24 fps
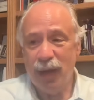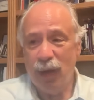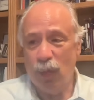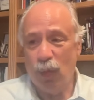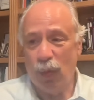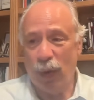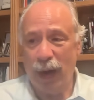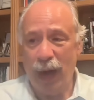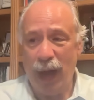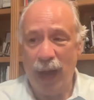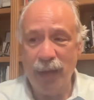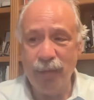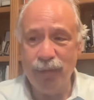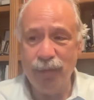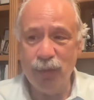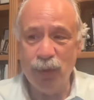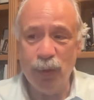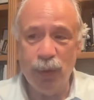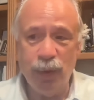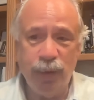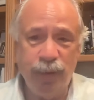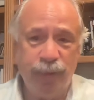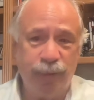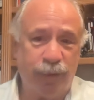When I
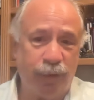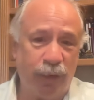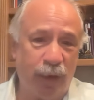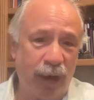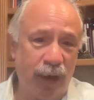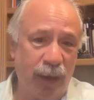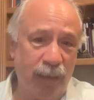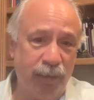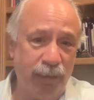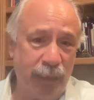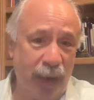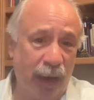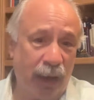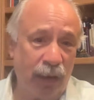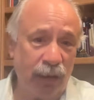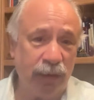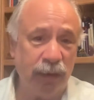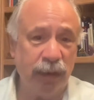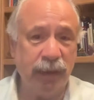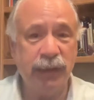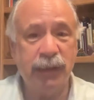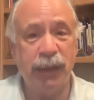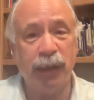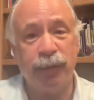moved from
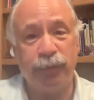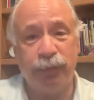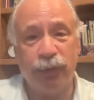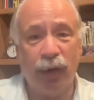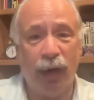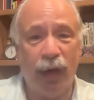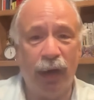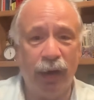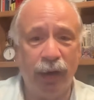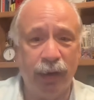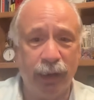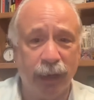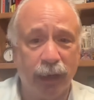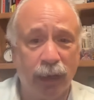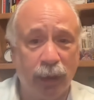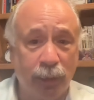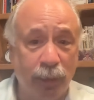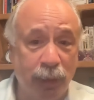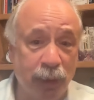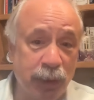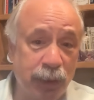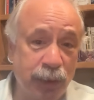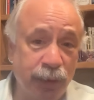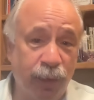Maryland to Florida
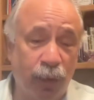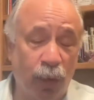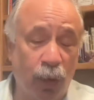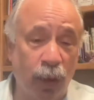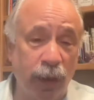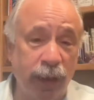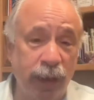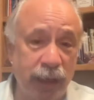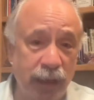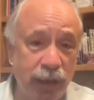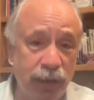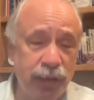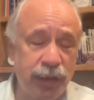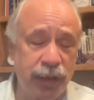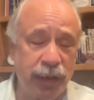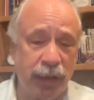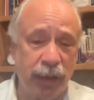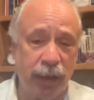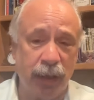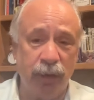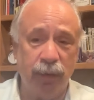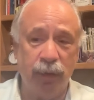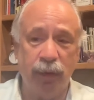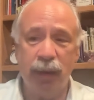almost 4 years
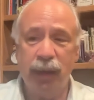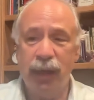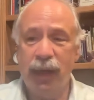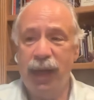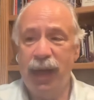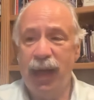ago,